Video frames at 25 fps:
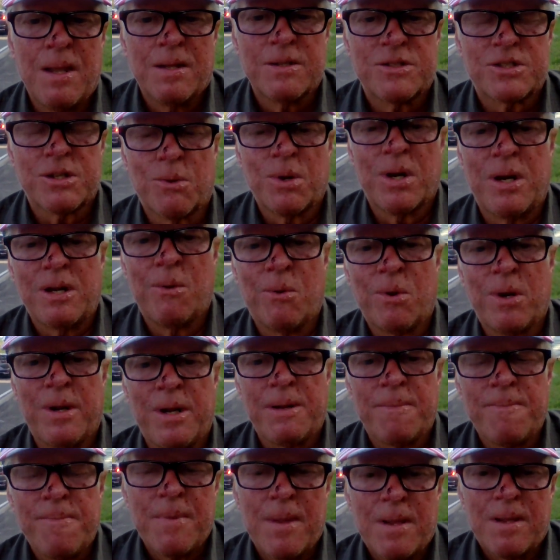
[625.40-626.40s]
So
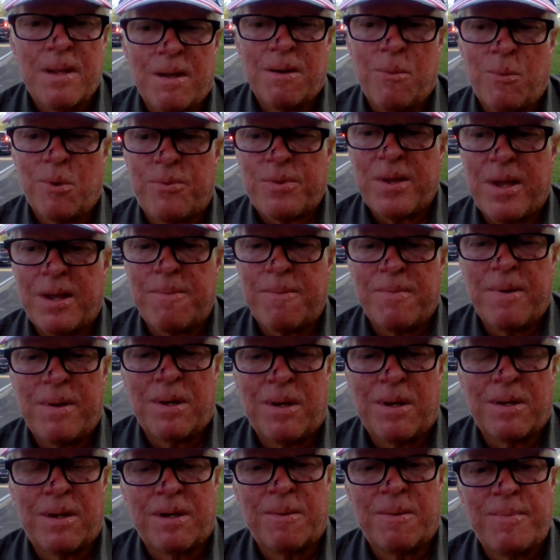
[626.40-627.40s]
anyway, with that
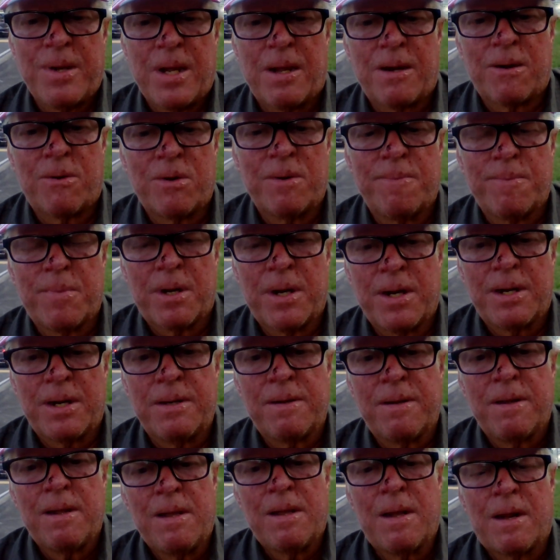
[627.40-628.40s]
matter in
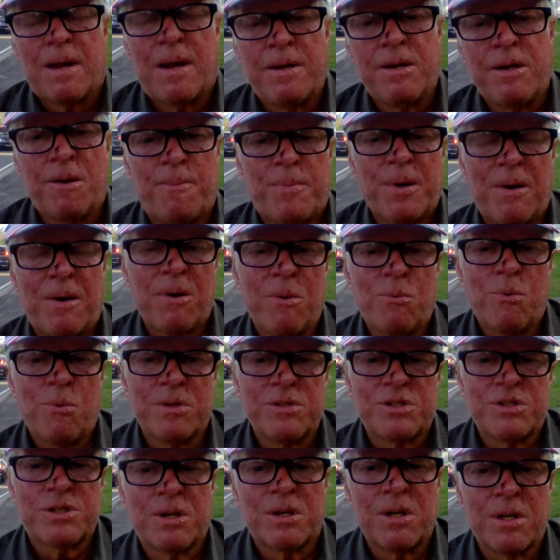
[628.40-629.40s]
mind, I hope
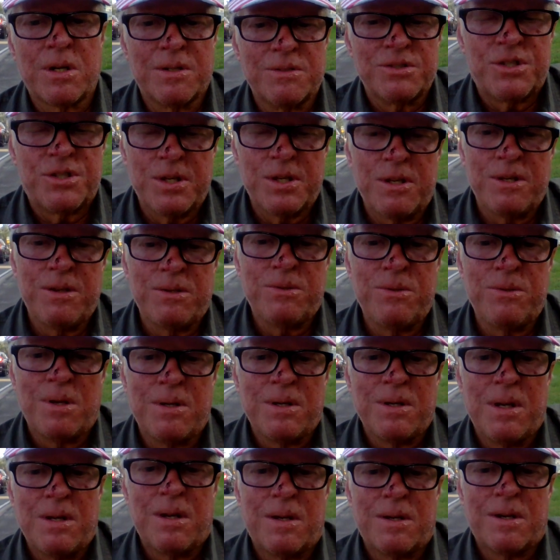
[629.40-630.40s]
everyone's going to continue
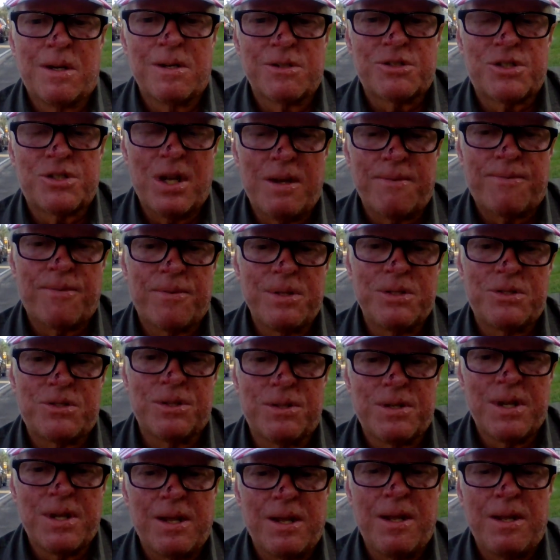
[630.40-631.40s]
safely
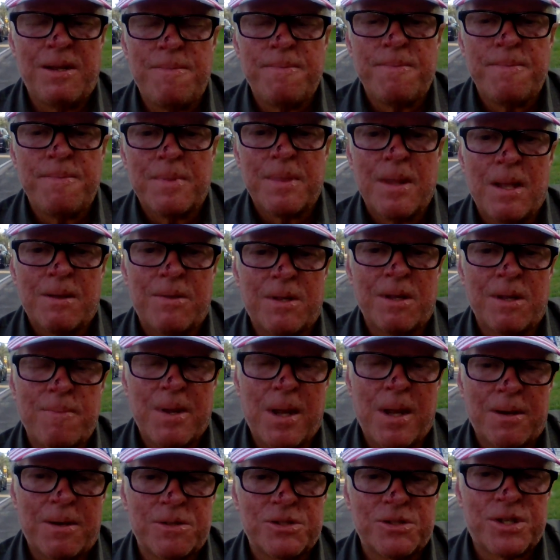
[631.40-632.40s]
today, that
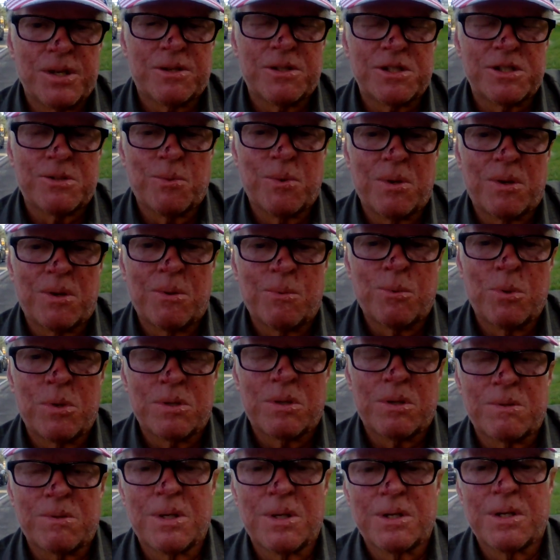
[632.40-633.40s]
matters elsewhere
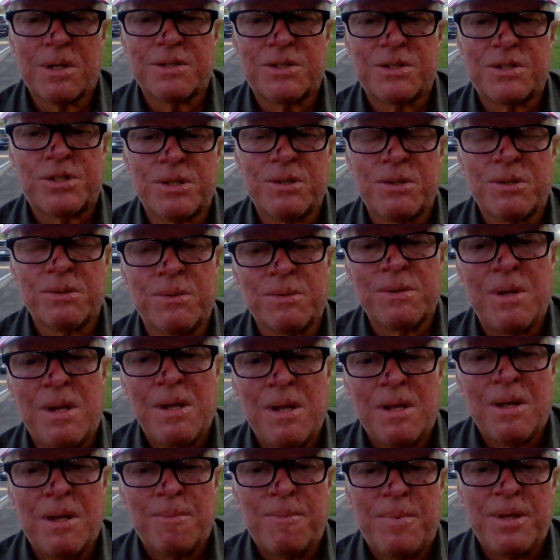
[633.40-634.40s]
will soon
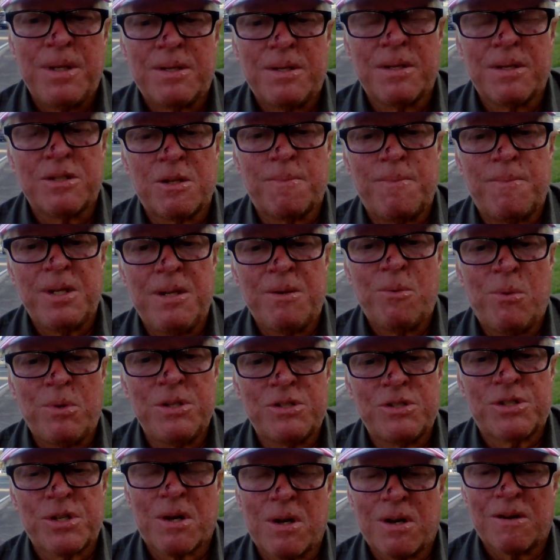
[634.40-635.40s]
begin to be
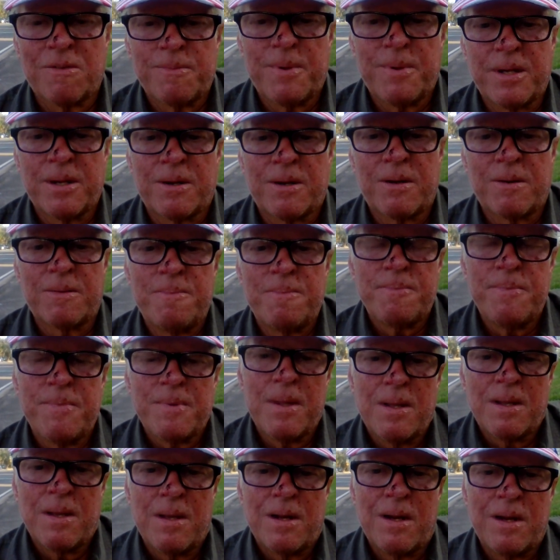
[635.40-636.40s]
resolved better,
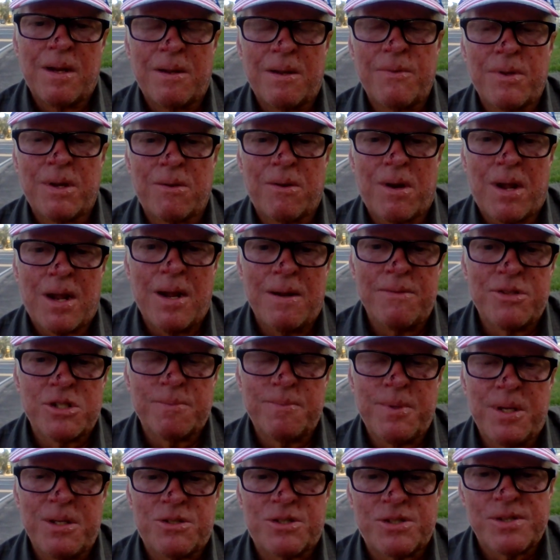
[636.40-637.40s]
and that lives
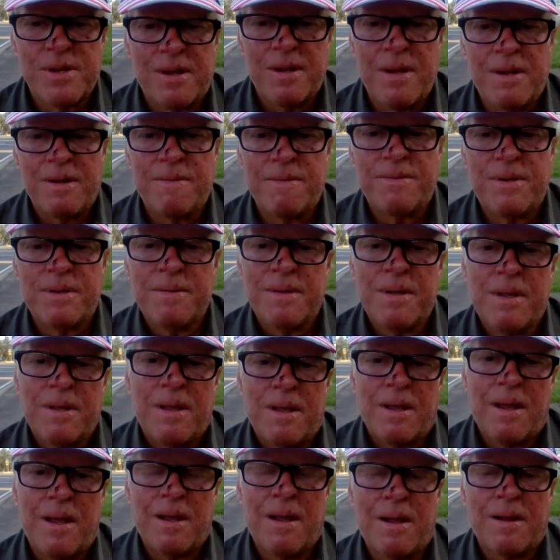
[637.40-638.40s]
will be saved,
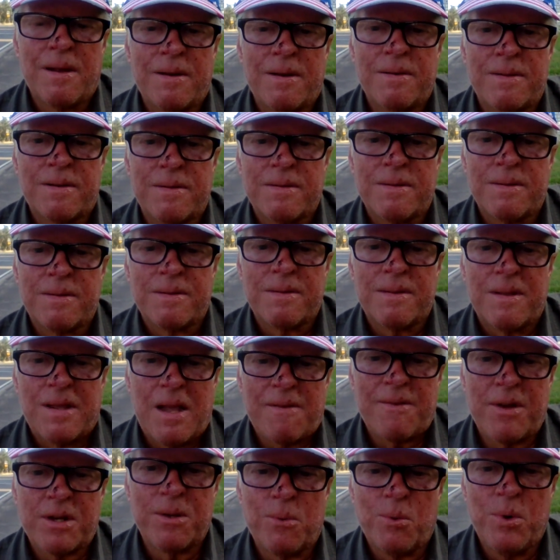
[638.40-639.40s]
and
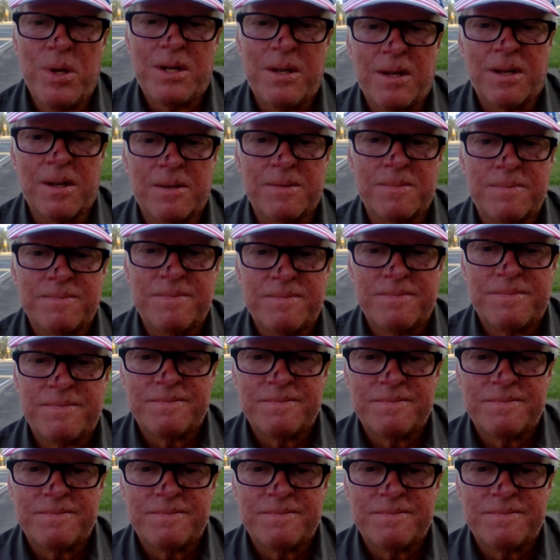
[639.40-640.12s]
have a good weekend.